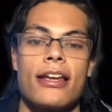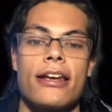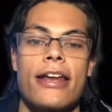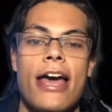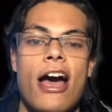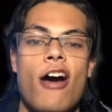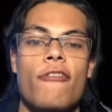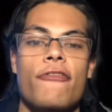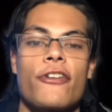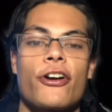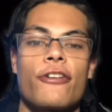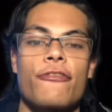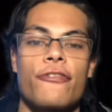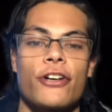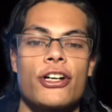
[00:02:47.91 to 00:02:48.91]
Now, for
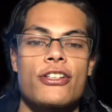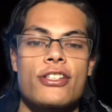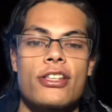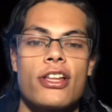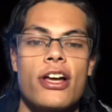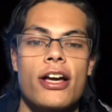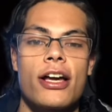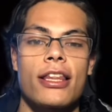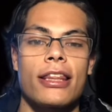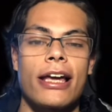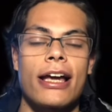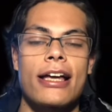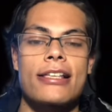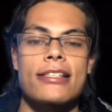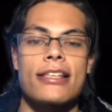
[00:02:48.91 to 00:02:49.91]
her first look,
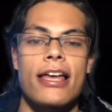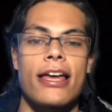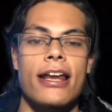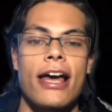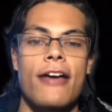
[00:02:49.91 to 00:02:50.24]
like I said,